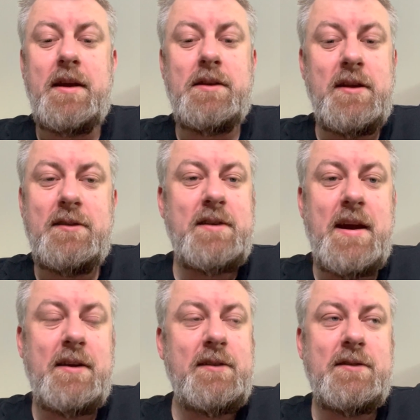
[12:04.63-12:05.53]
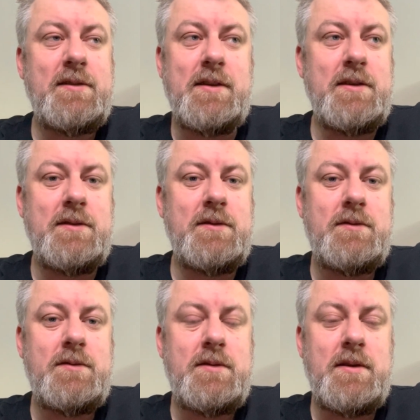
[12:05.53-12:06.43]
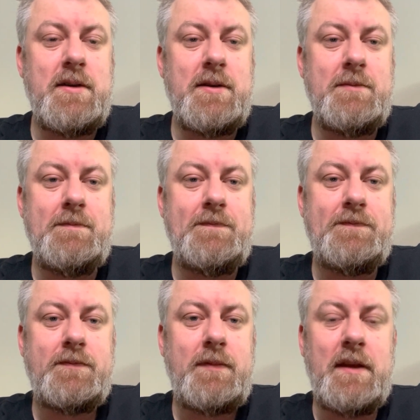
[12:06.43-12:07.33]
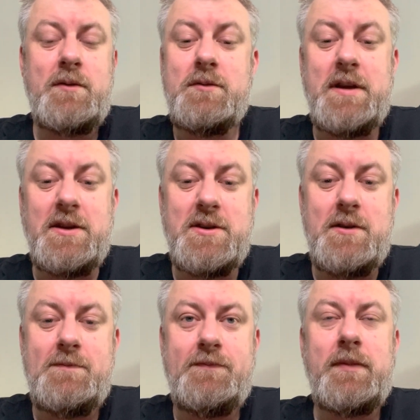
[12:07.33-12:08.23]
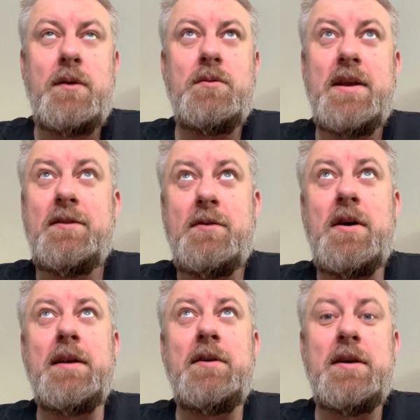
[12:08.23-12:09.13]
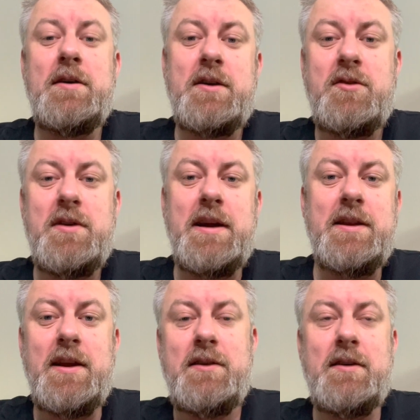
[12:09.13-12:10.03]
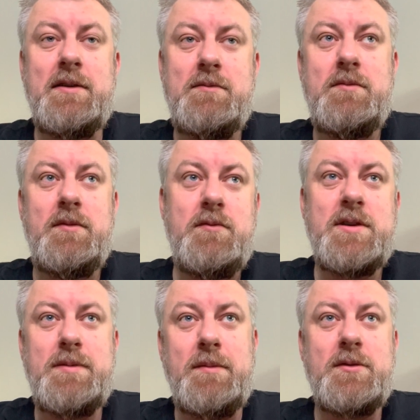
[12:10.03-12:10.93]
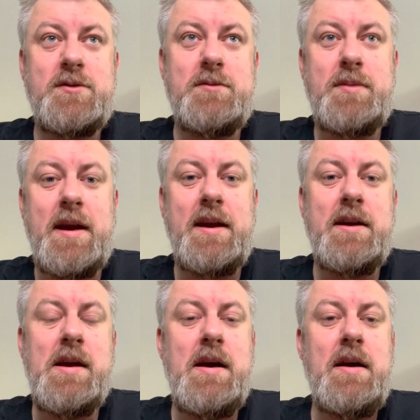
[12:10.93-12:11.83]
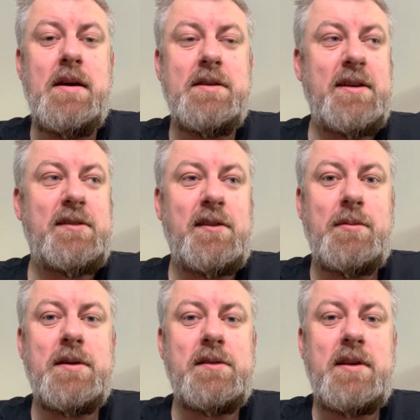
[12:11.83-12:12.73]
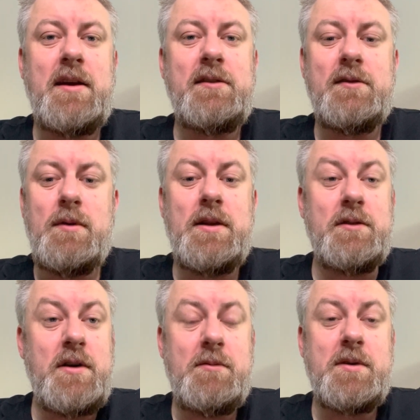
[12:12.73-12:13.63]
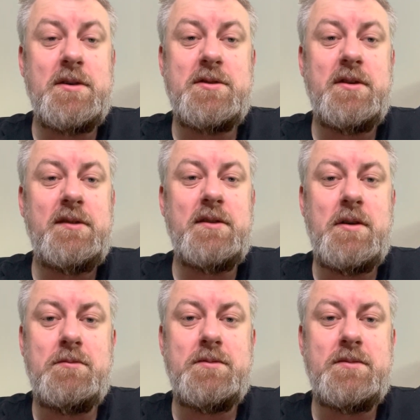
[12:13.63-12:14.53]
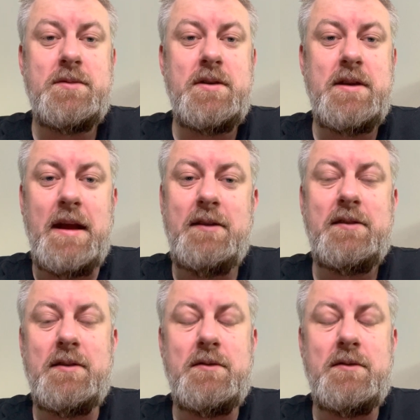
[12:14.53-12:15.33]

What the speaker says: less tax than a school teacher. Well, that's fine. I agree that rich people should pay a decent amount of tax as well. It would help countries and help debts.